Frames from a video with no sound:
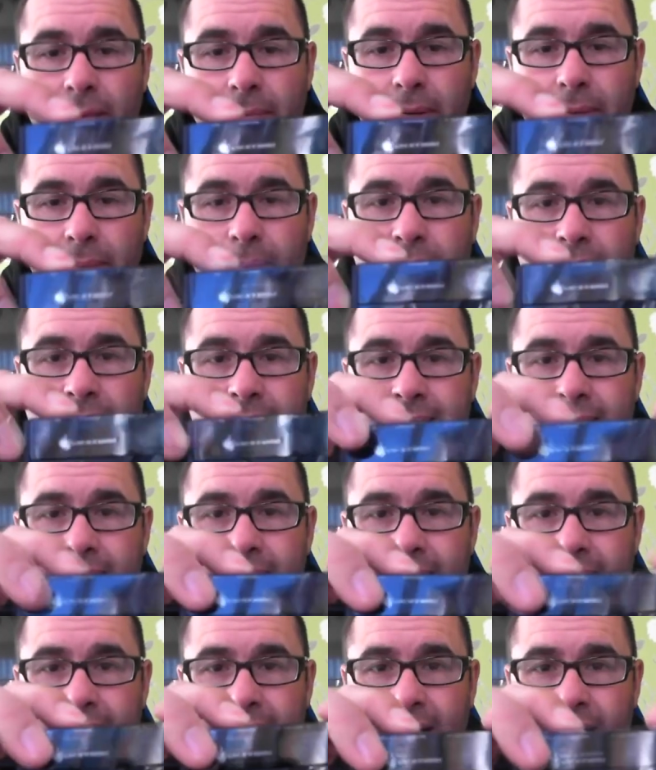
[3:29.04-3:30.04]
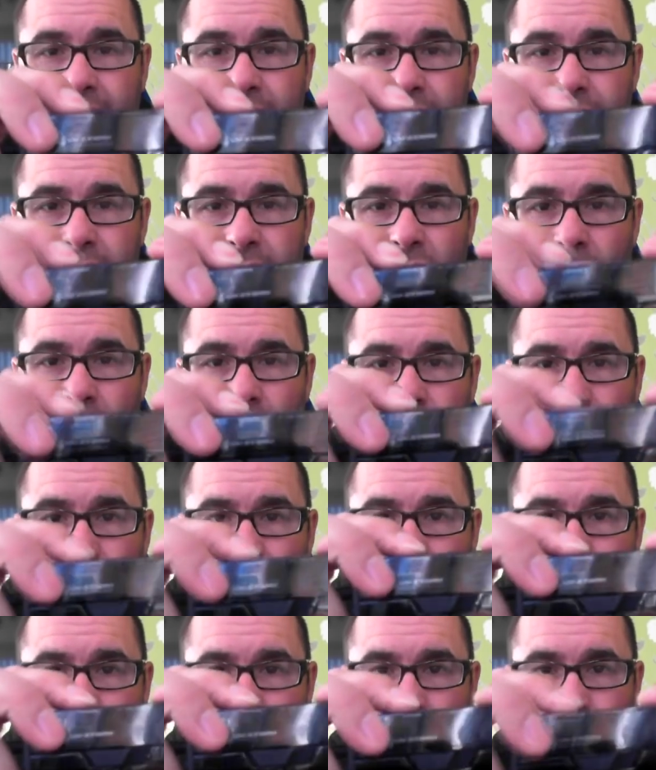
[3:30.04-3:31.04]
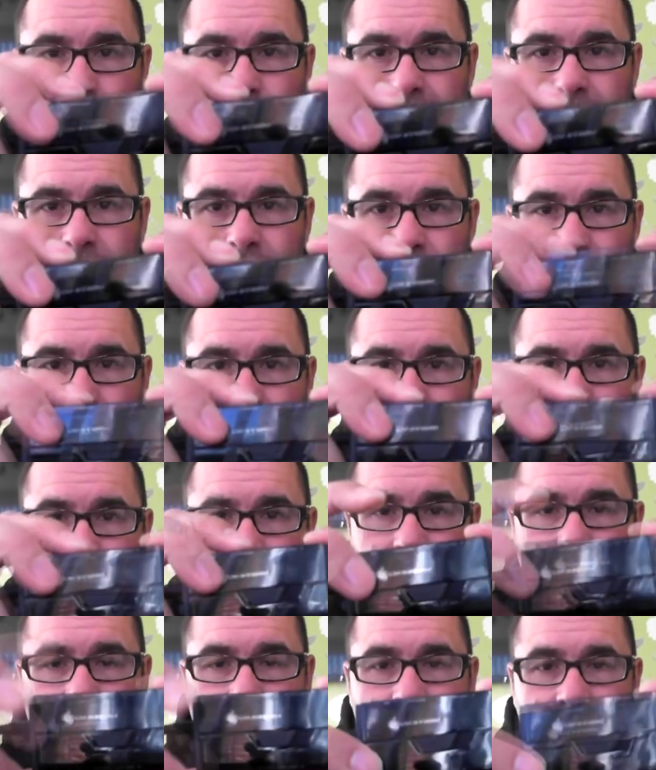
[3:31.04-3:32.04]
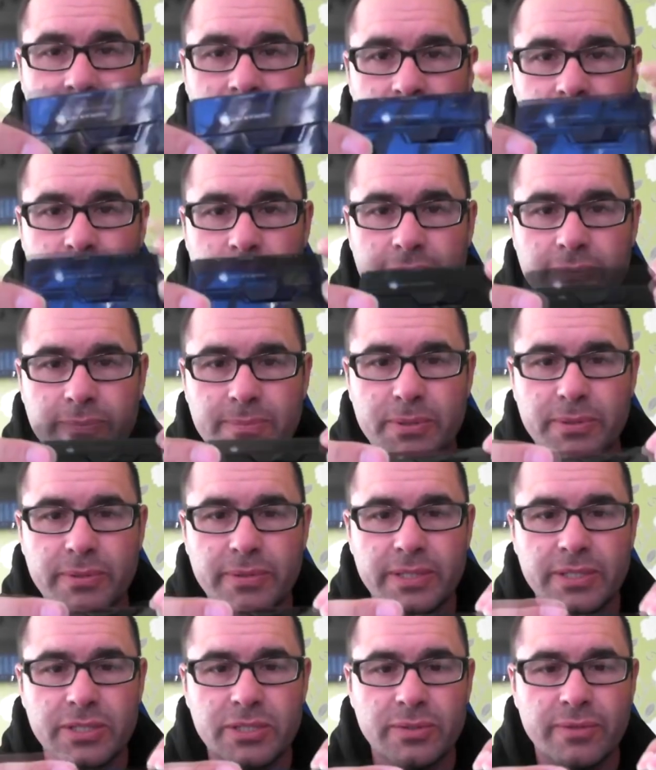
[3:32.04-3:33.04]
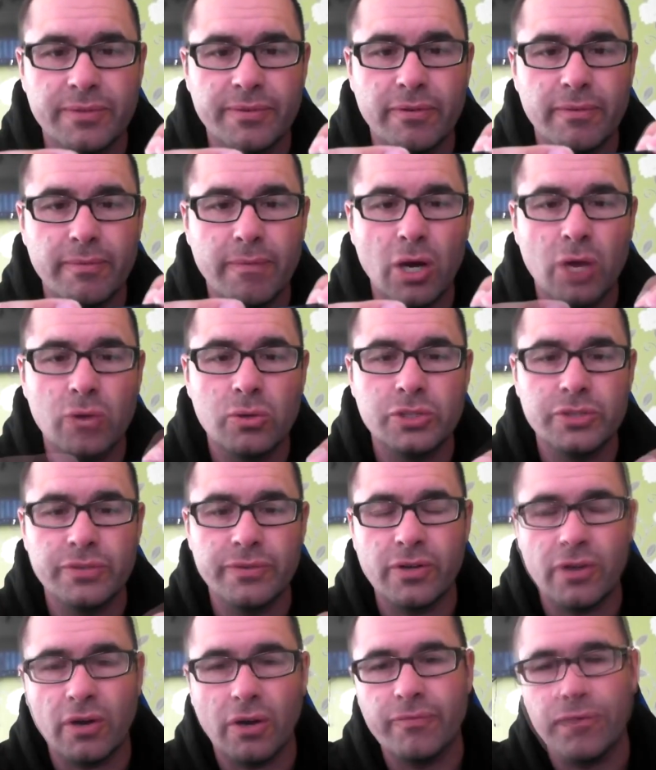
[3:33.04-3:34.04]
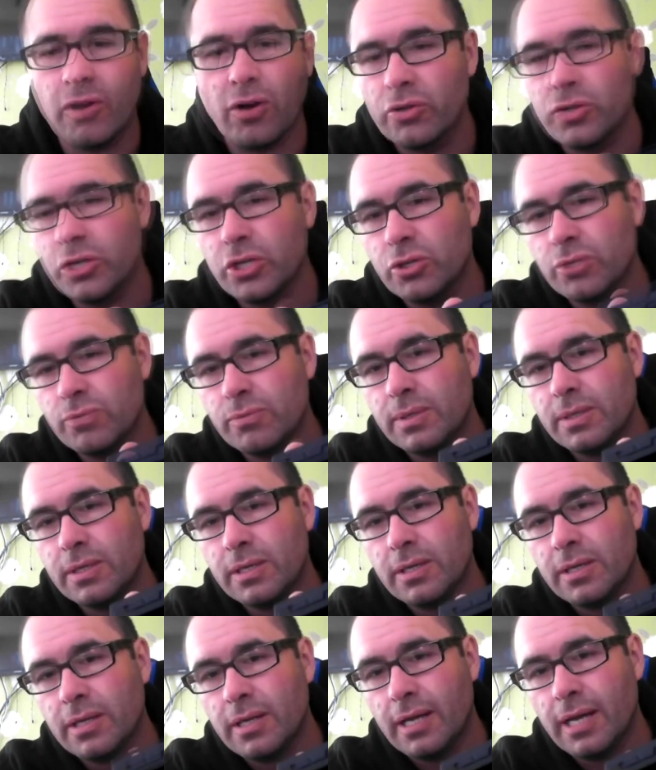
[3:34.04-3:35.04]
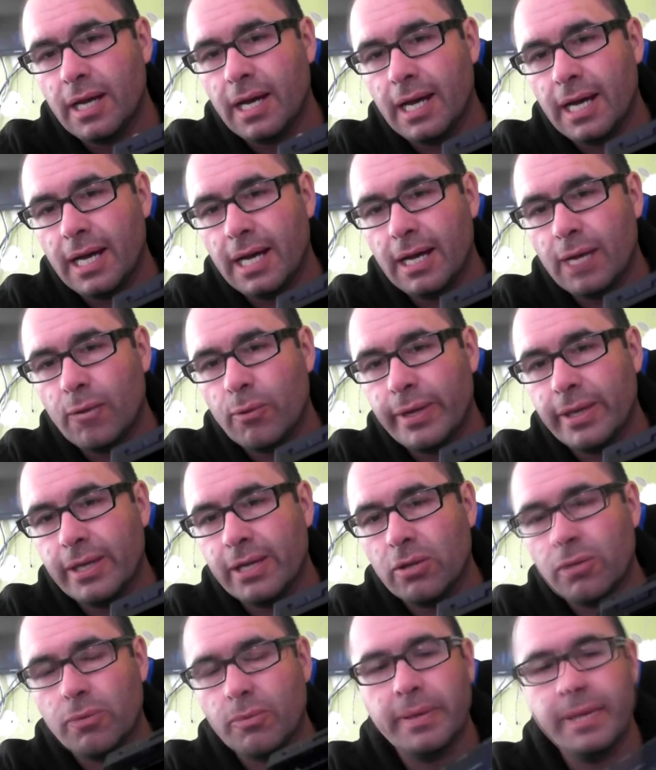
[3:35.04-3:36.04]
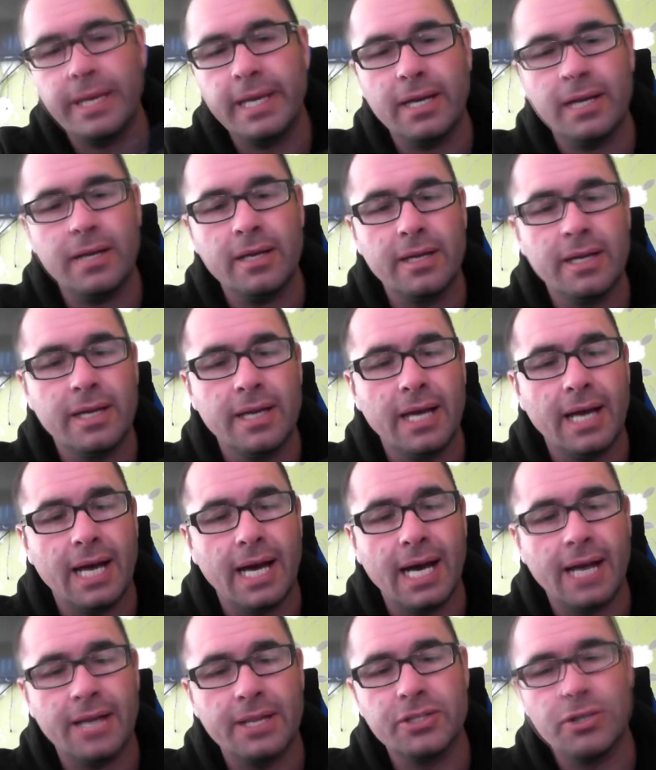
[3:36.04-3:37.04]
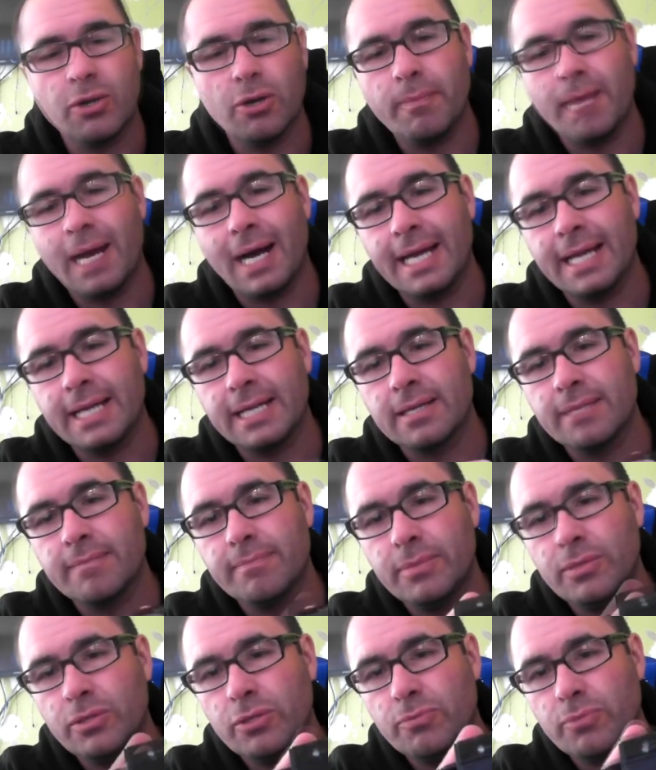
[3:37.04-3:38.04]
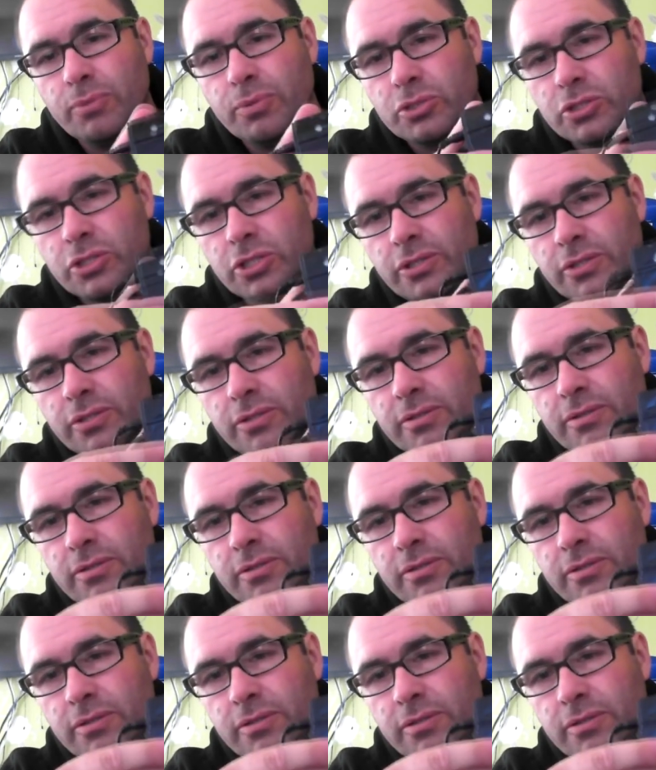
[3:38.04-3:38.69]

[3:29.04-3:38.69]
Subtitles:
PC and console switch there to switch between the two different modes. You've got a volume wheel up here, and your mic mute button